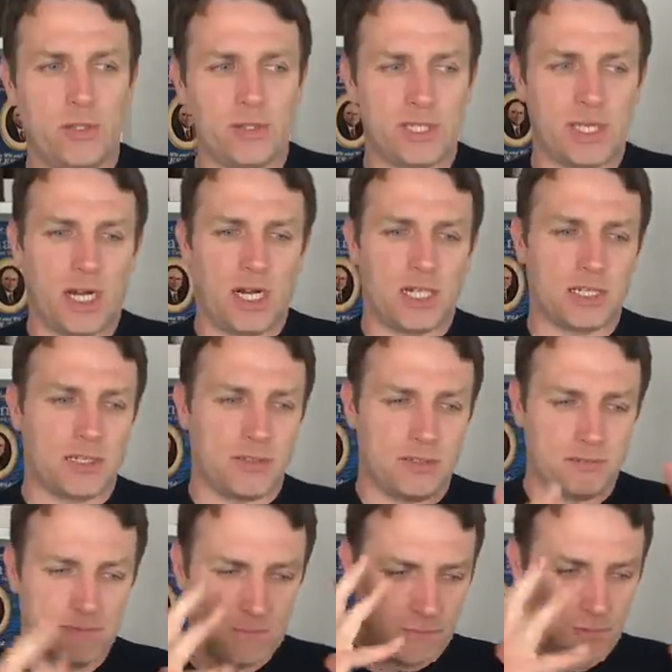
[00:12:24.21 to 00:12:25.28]
you start
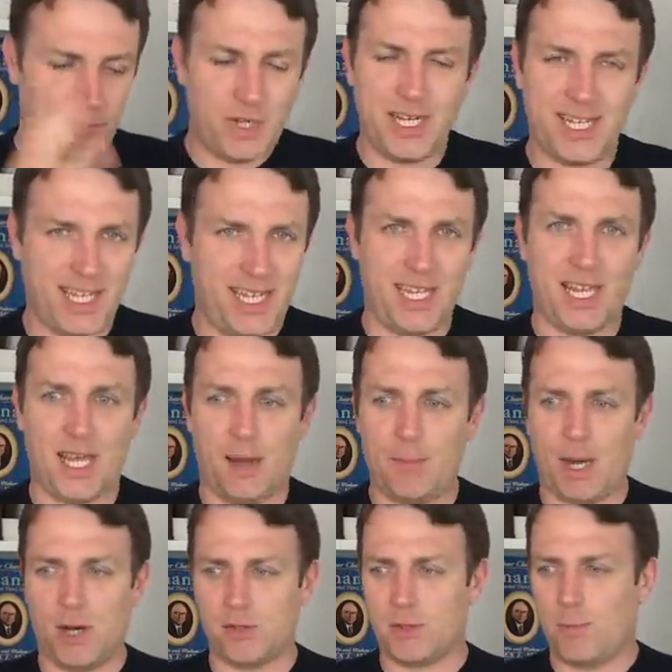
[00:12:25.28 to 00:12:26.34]
freaking
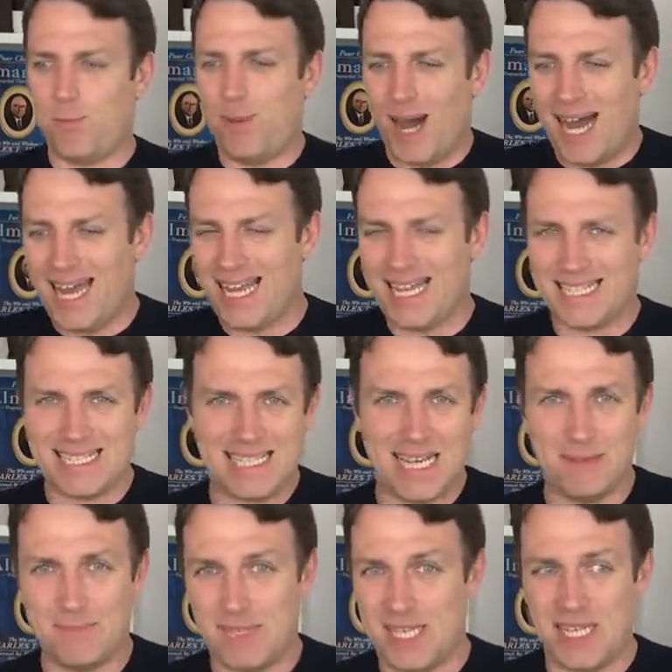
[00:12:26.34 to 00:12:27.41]
about buying
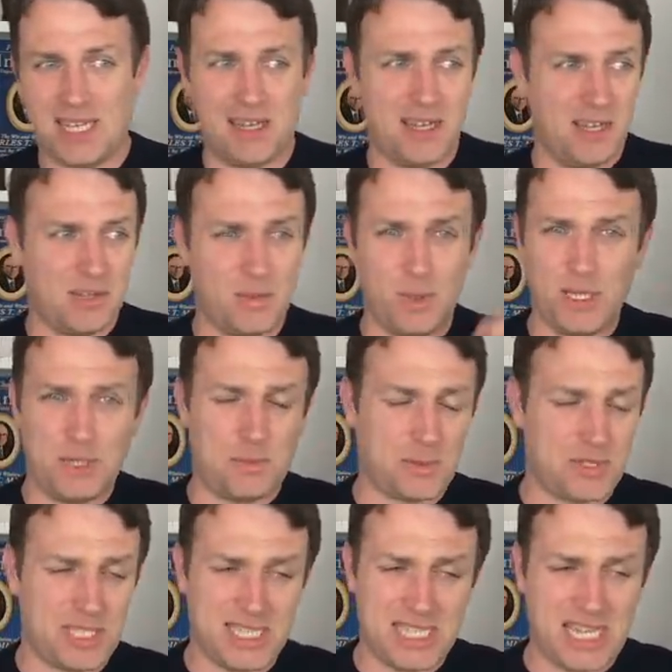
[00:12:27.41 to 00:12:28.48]
something uh, twenty
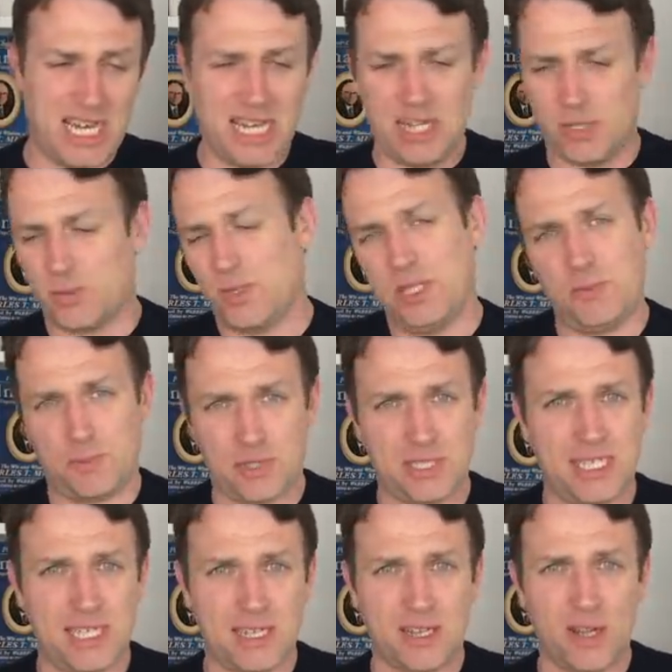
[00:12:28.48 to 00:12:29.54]
percent higher, twenty
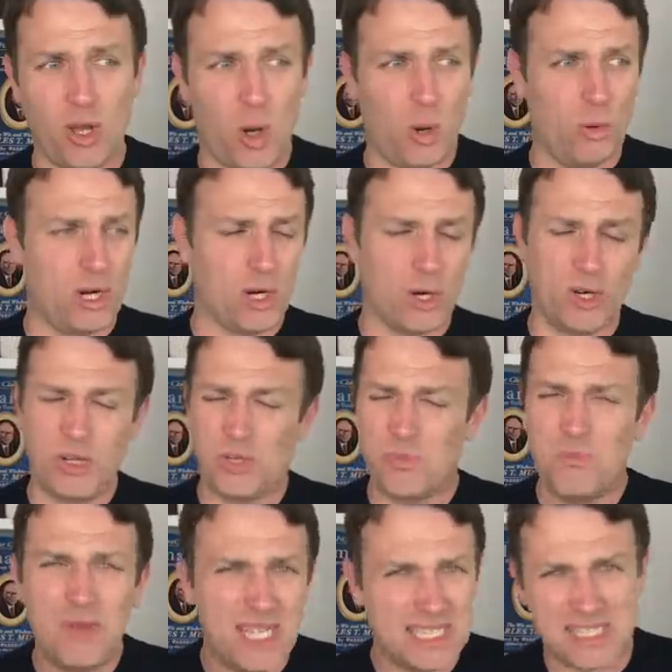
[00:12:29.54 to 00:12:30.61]
percent lower, or you
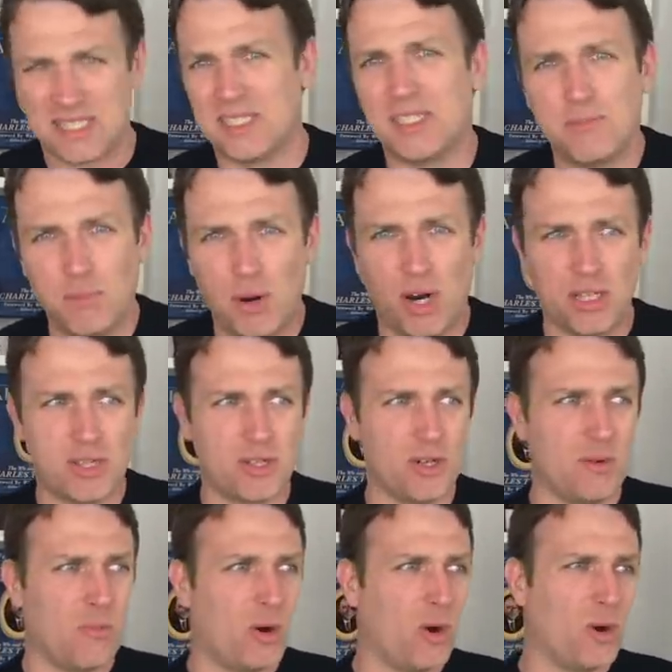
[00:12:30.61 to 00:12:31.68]
missed the
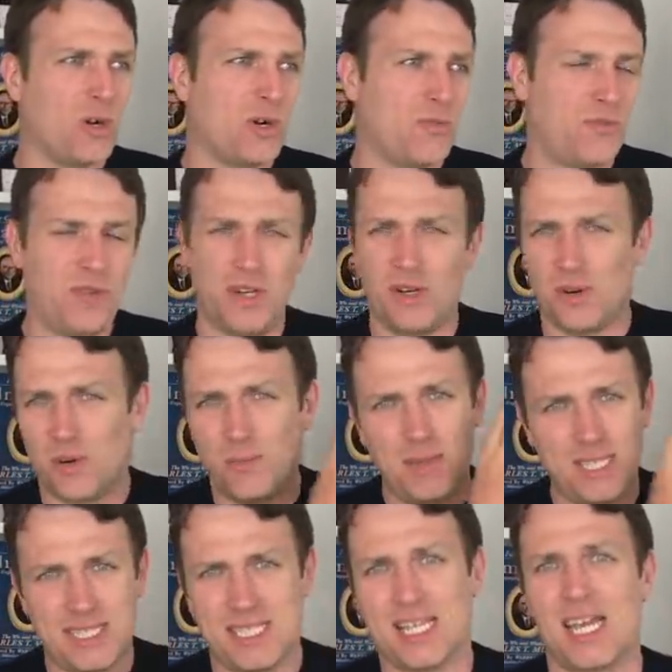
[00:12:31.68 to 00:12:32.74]
bottom, or fear of
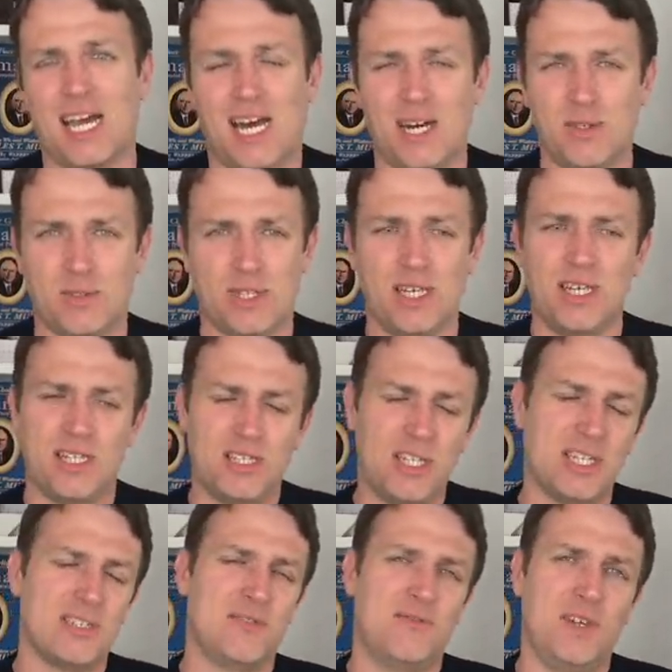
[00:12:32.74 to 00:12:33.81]
missing out,
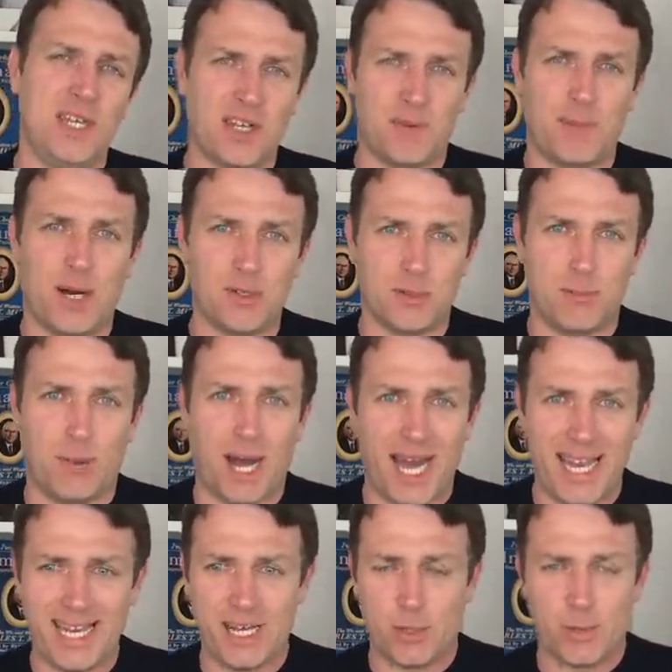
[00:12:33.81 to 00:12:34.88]
just think about
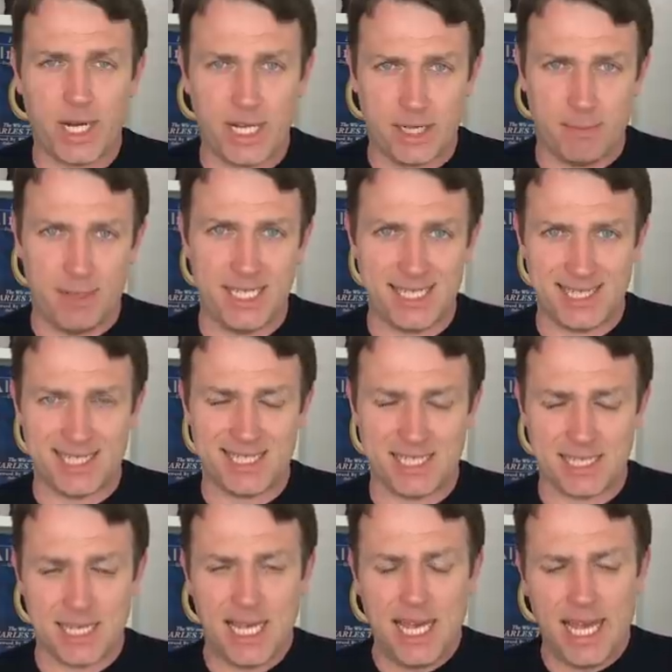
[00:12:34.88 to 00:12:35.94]
buying great businesses.